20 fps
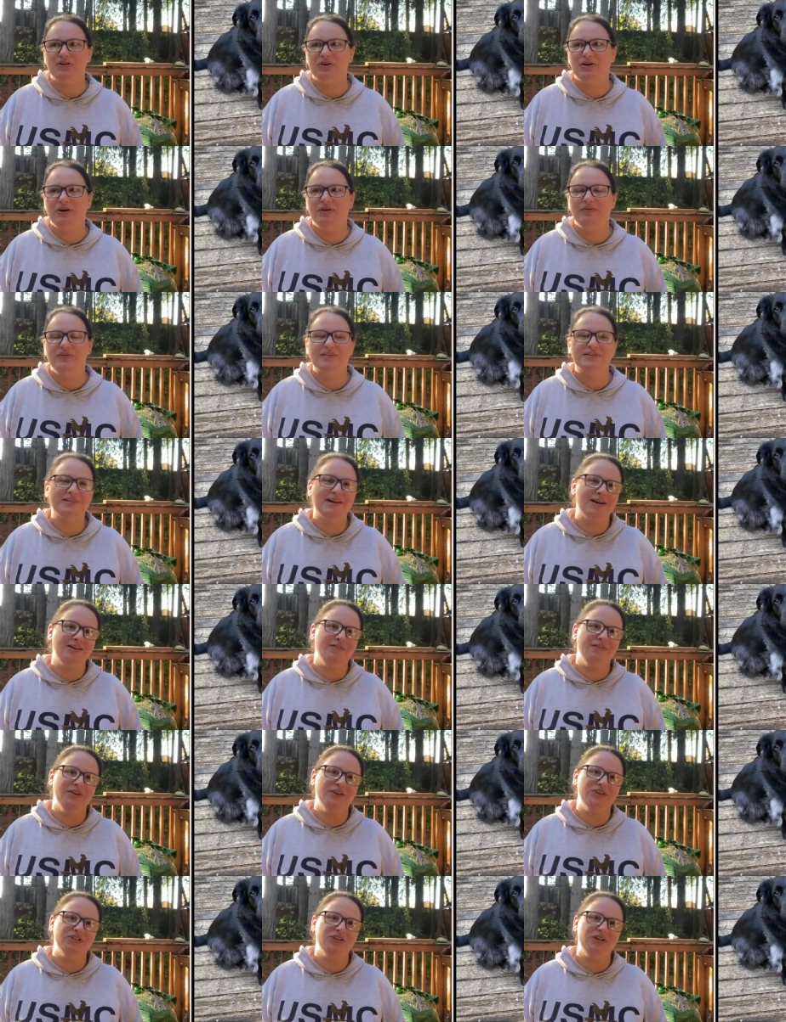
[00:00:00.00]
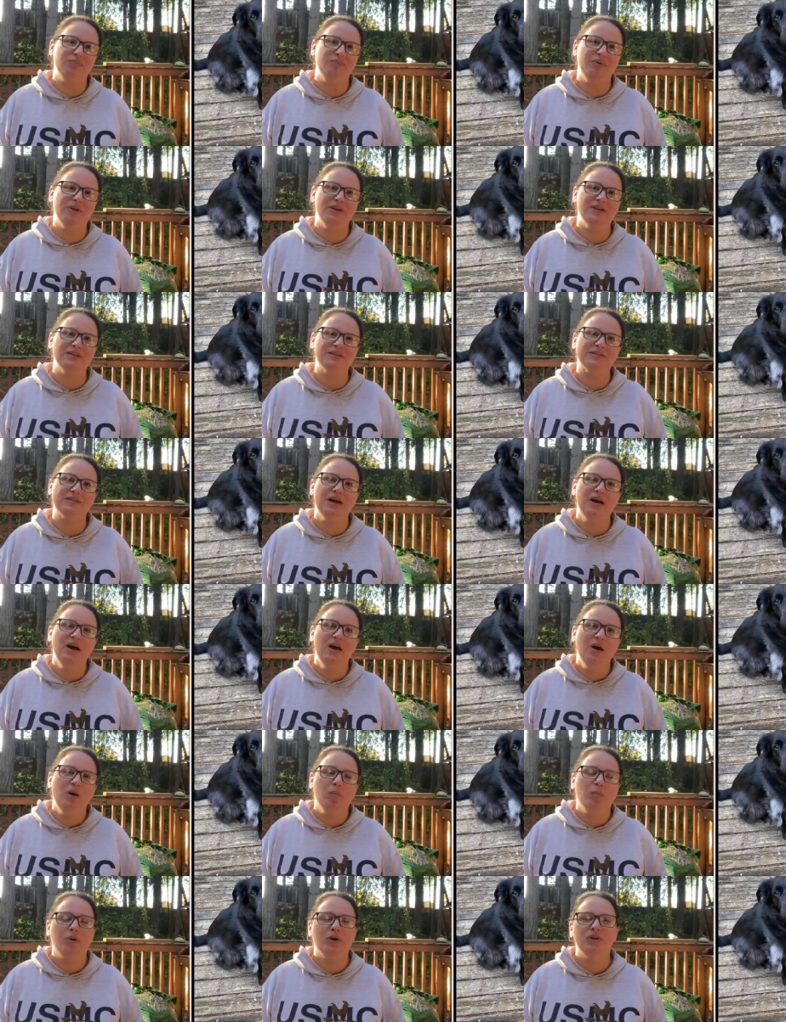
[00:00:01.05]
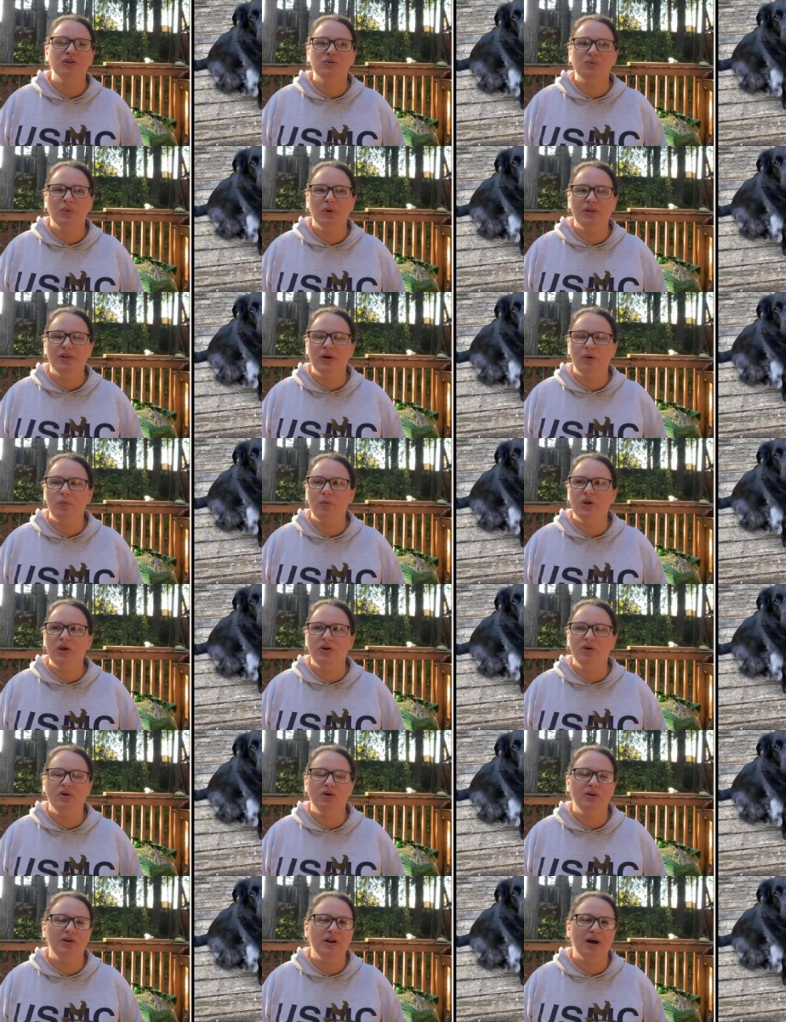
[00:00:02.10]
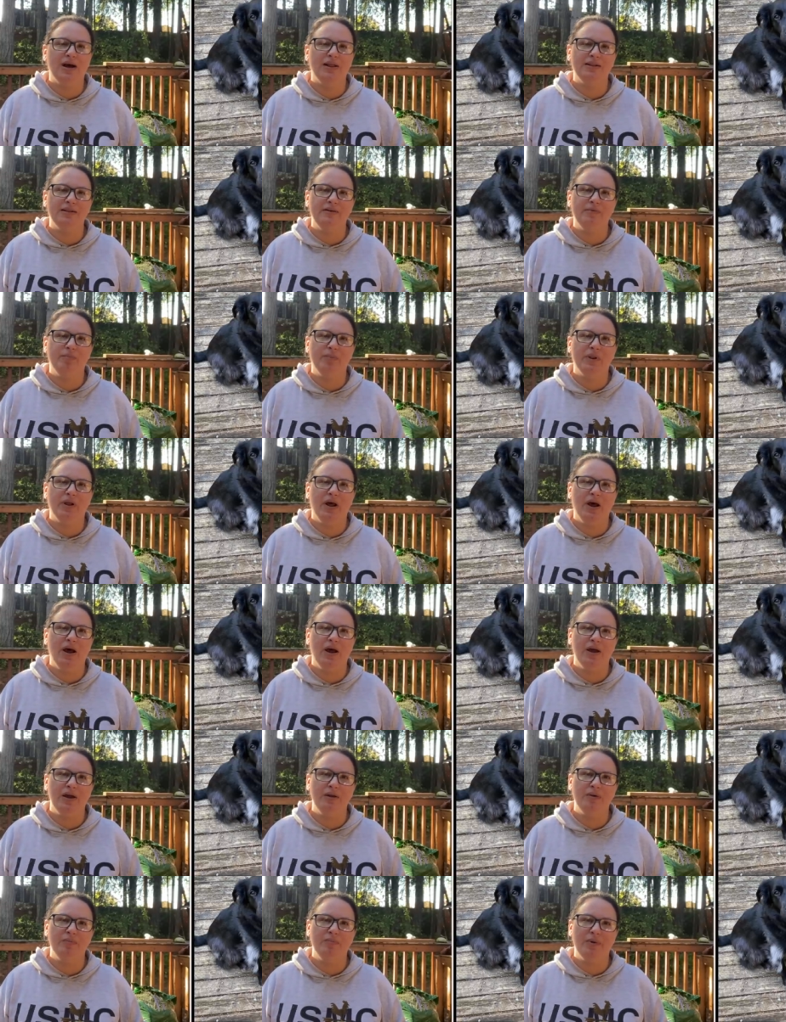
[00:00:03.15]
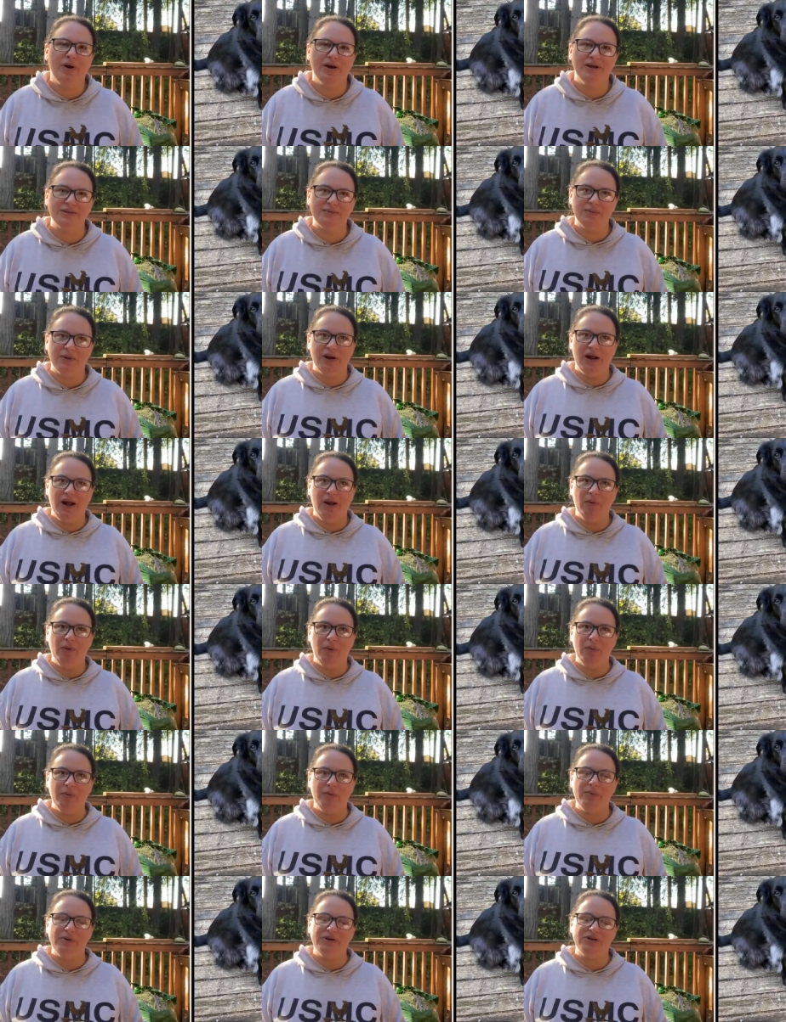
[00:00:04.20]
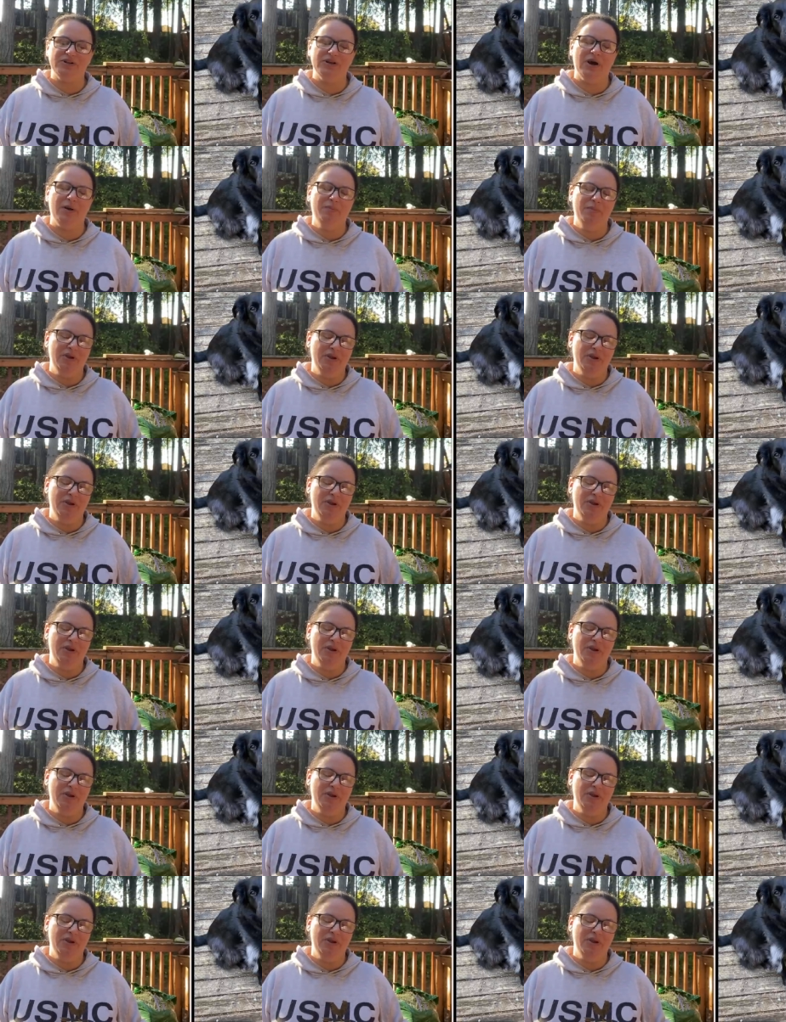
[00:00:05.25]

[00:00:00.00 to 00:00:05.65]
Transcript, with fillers: of it's not a finishing piece but it's one that we could not leave behind my husband and I when we went shopping